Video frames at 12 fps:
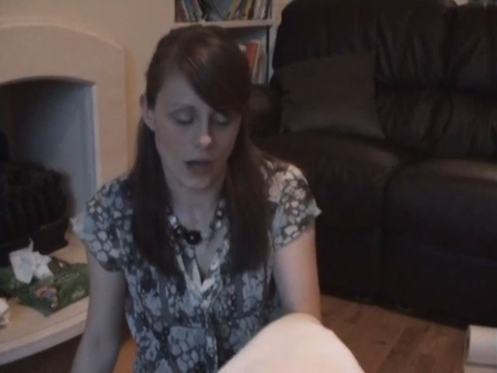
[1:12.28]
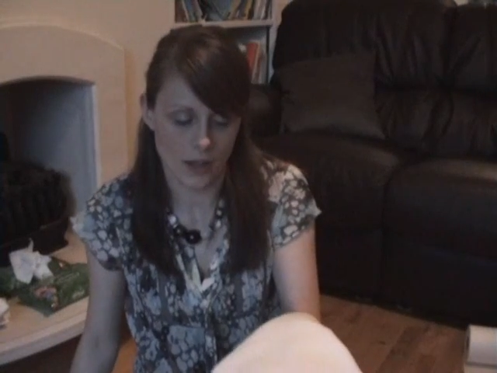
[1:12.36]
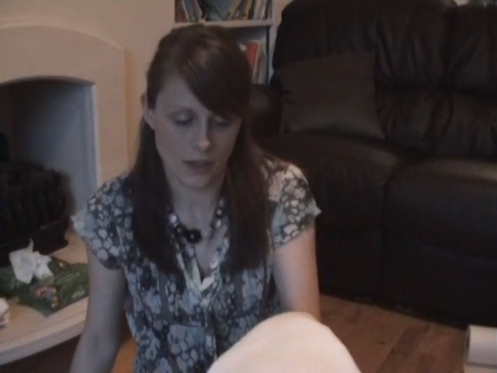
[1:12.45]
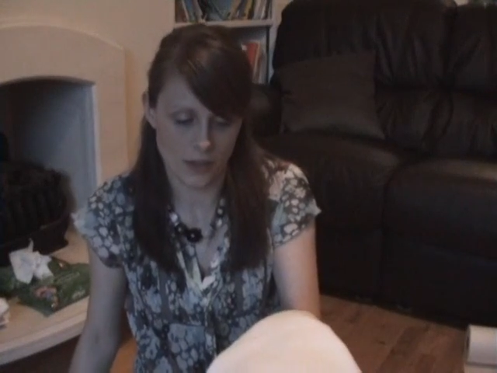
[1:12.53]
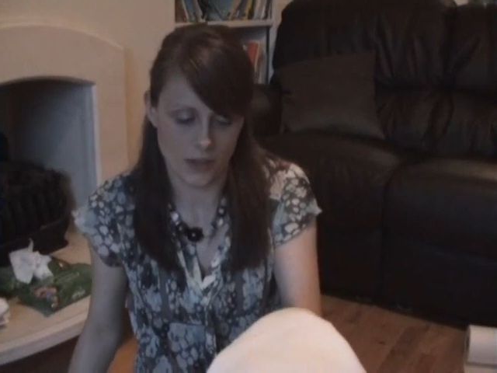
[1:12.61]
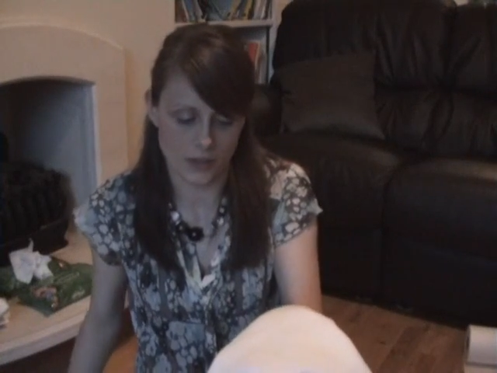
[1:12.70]

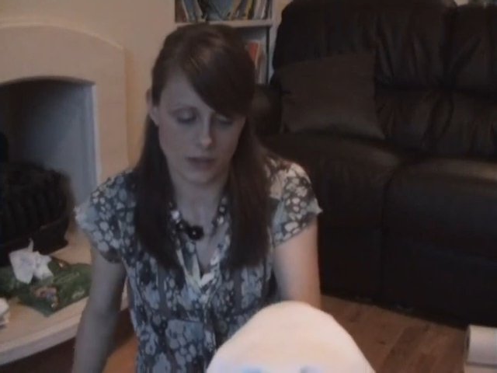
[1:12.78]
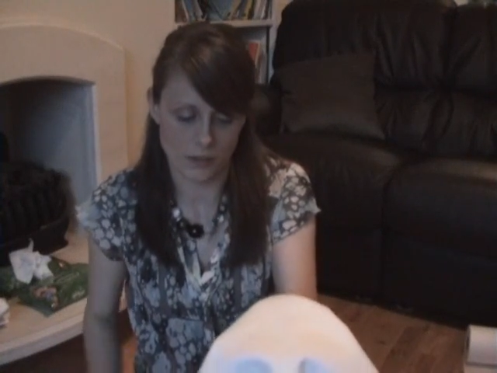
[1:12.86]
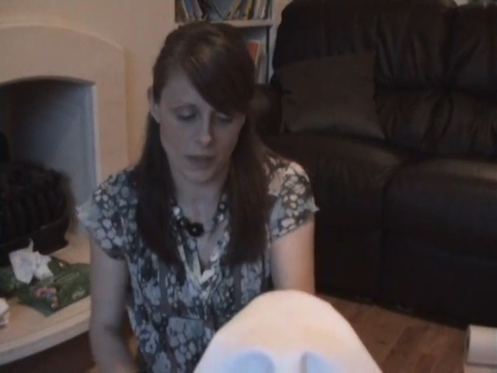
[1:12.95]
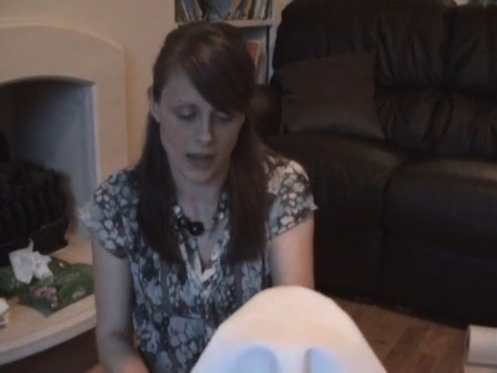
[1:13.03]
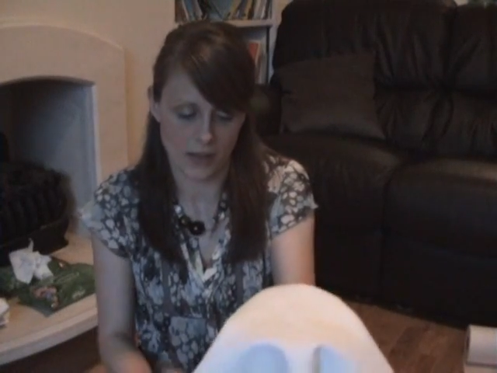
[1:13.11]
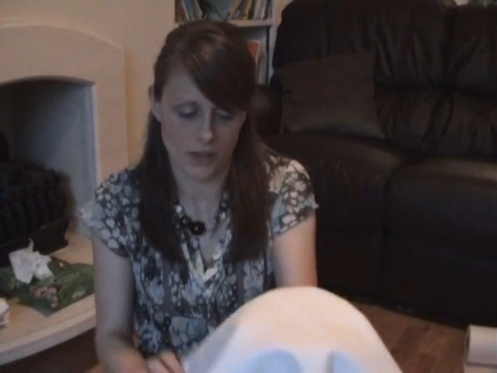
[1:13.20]
Other things
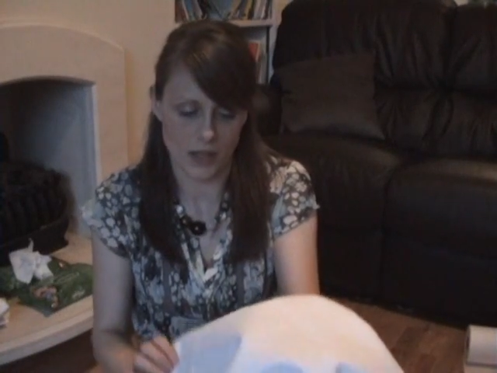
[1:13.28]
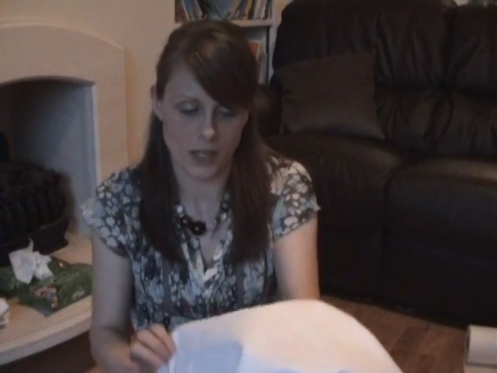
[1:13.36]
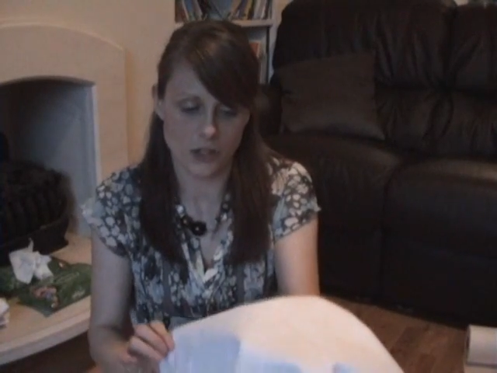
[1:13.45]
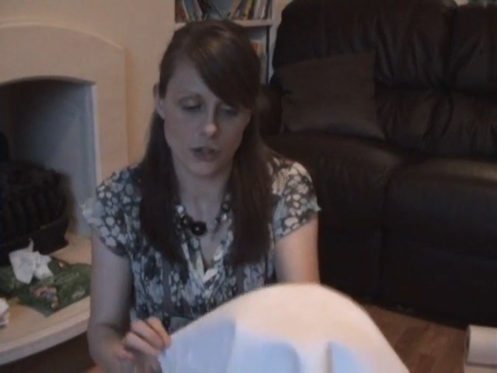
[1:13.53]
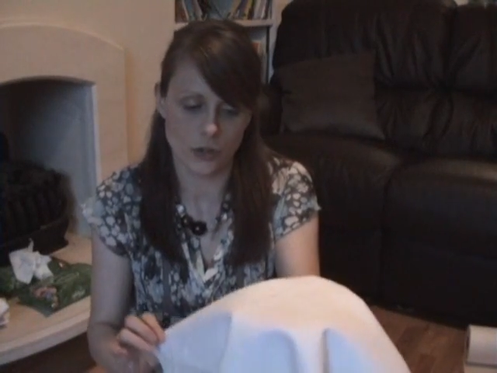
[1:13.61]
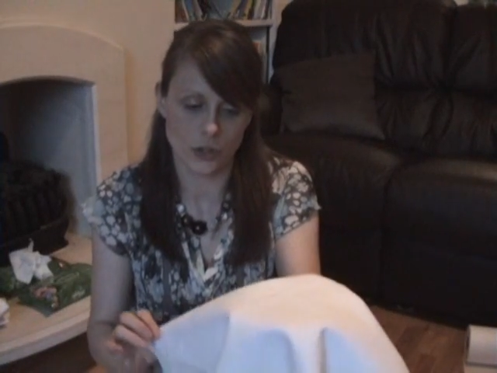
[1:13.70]
about
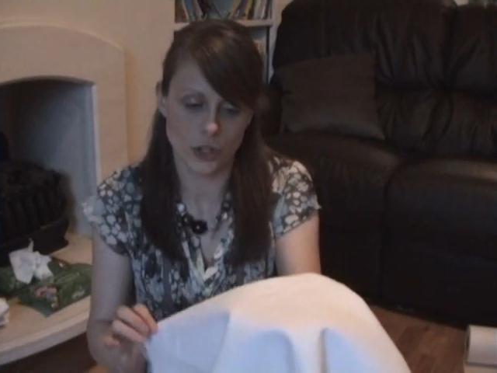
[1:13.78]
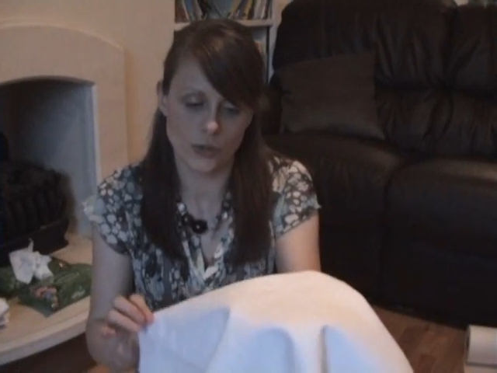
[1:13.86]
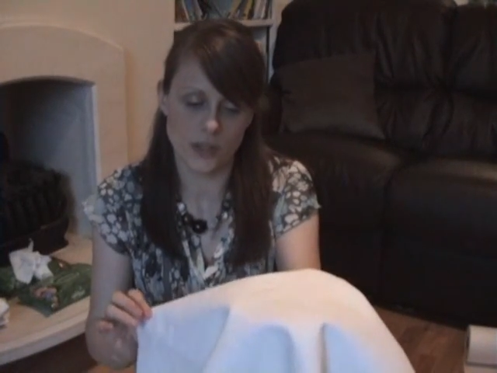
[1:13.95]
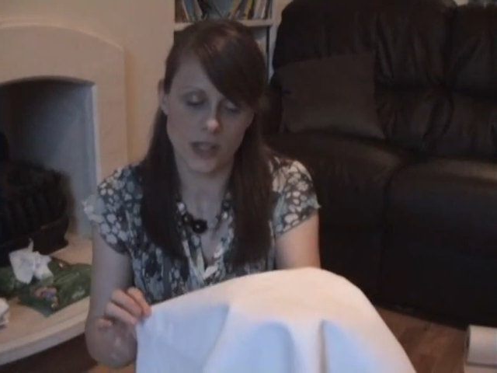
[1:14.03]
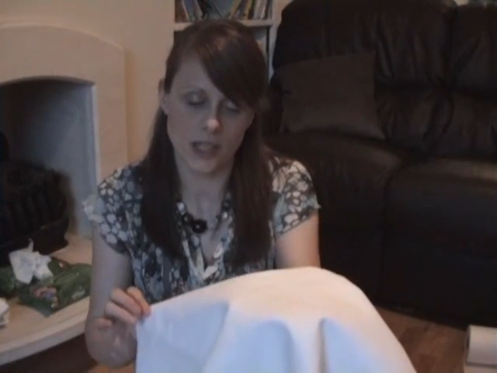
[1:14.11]
these, you can use